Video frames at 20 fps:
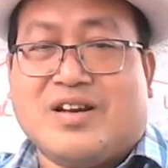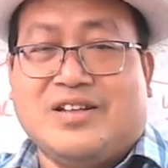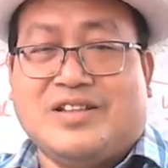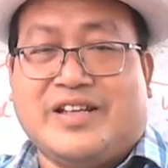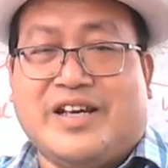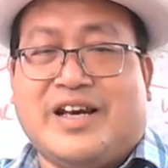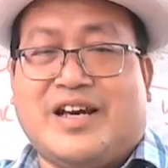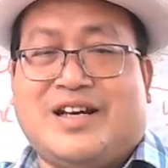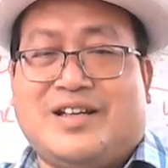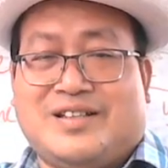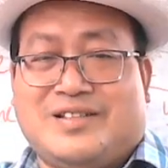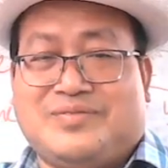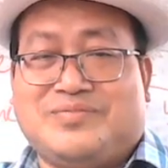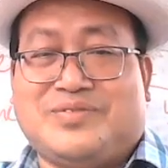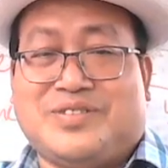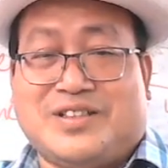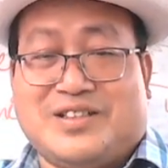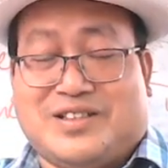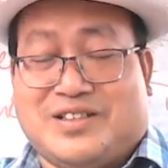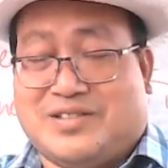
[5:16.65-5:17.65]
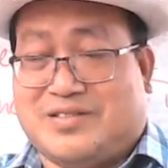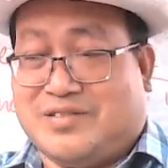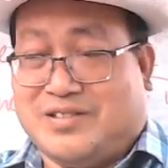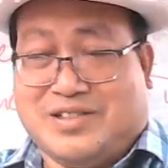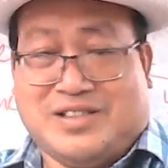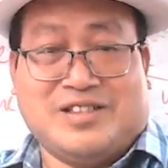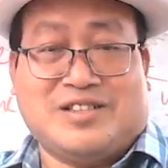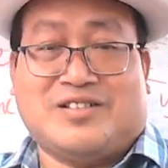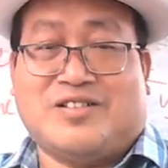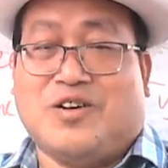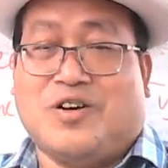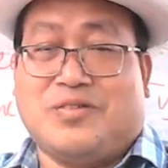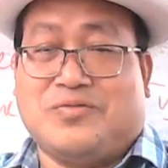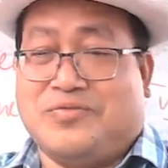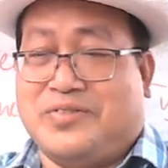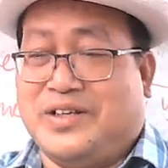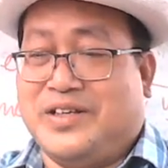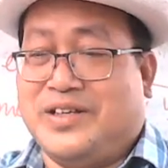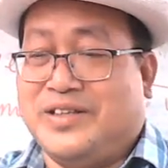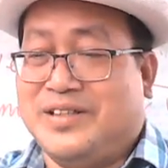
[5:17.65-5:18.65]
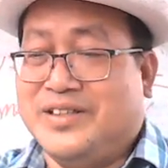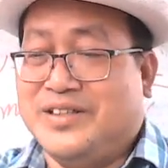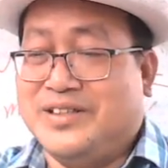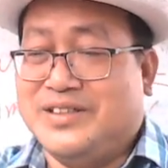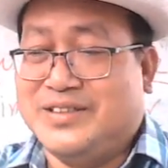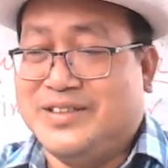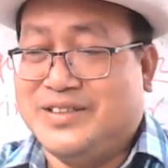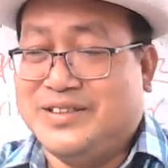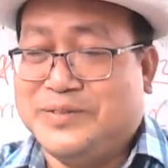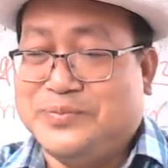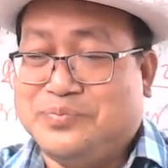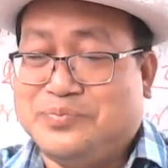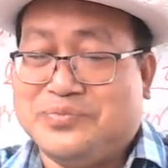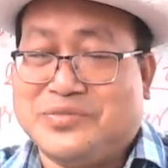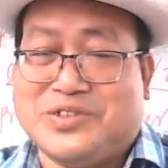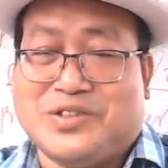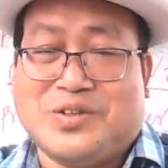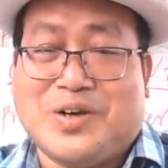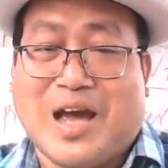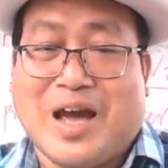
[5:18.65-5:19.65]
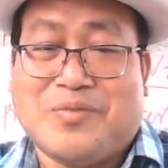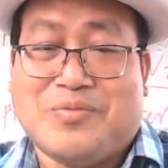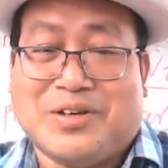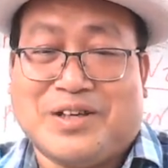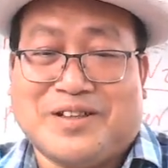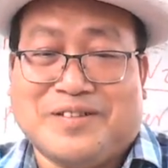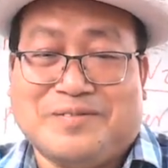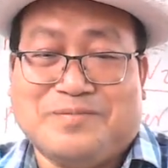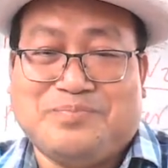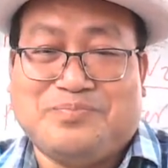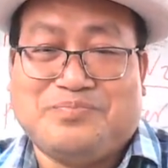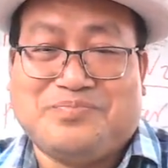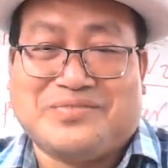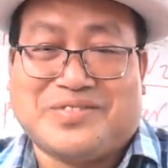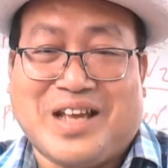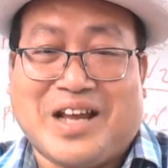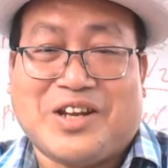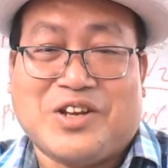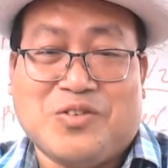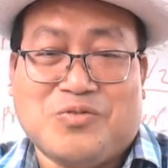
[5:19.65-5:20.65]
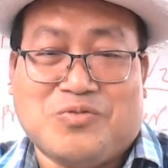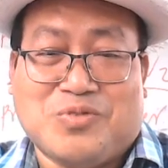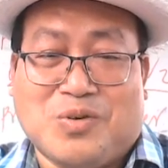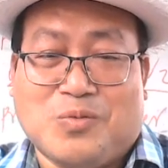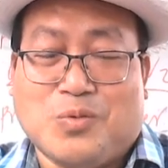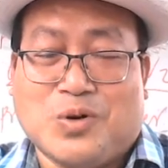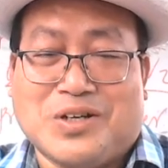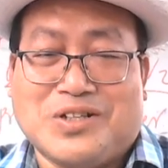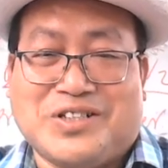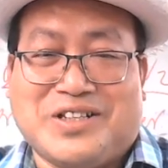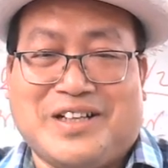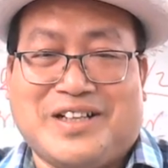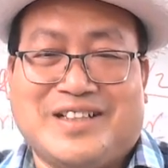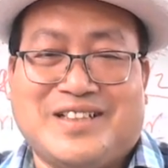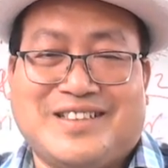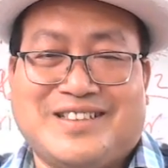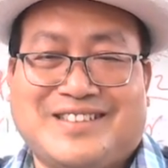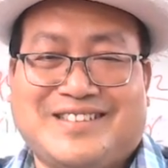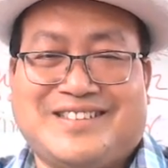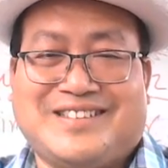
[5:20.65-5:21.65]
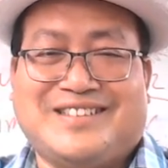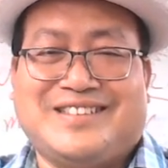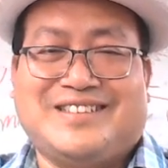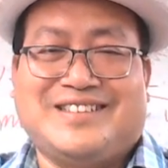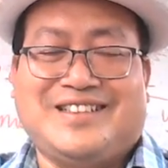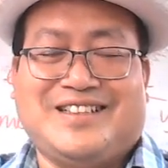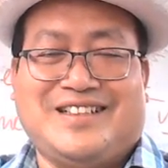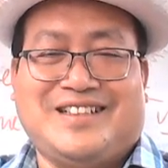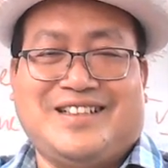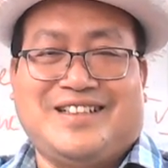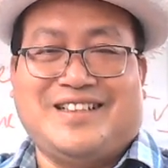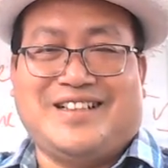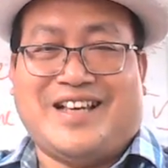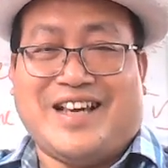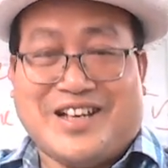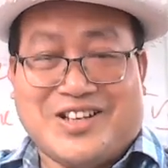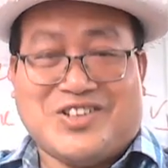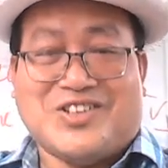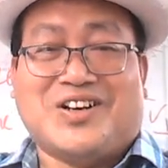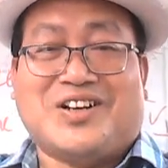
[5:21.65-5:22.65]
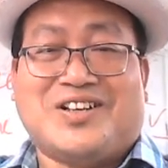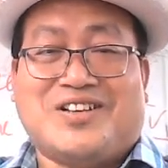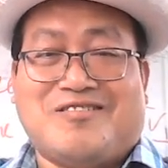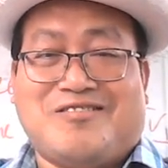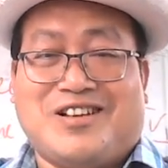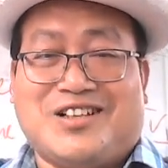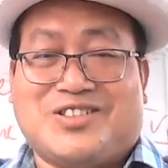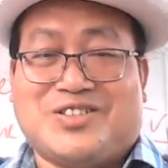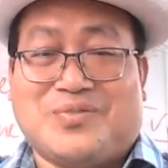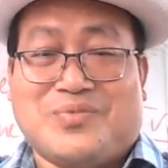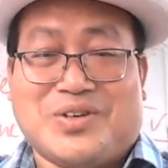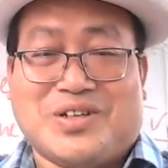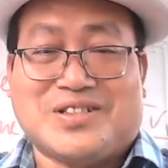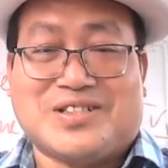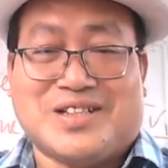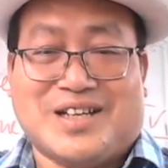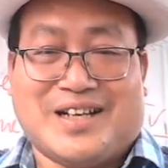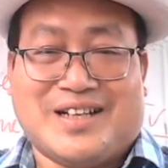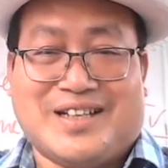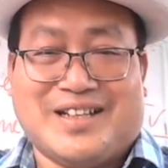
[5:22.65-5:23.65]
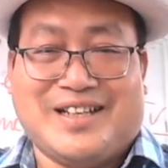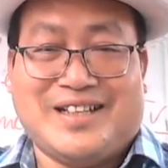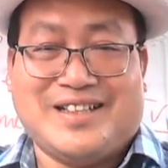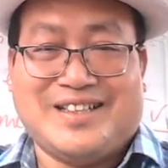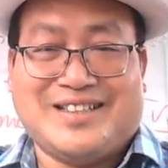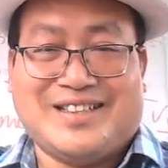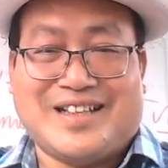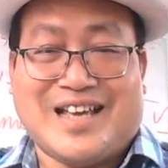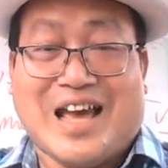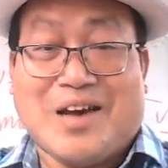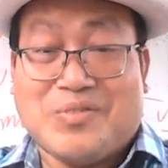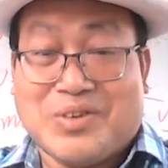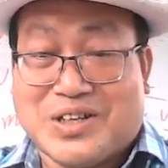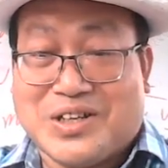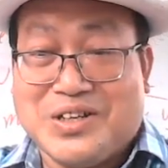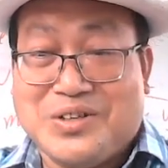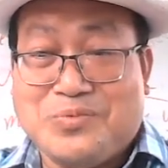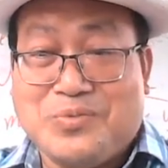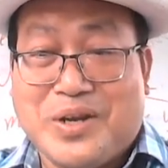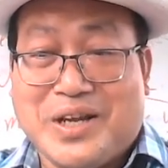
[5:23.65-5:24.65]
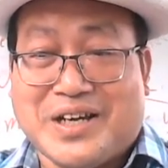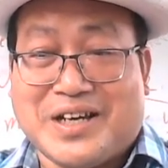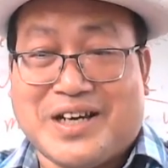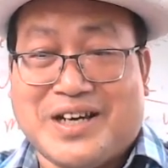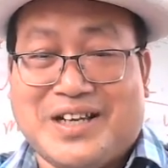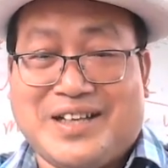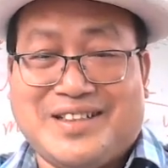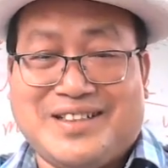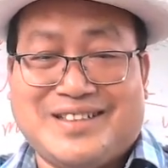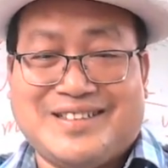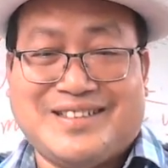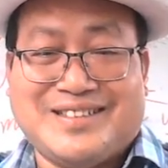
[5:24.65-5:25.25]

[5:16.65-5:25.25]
Yeah, this is good coffee. So thank you for watching. Enjoy the rest of your Sunday. Have a good weekend.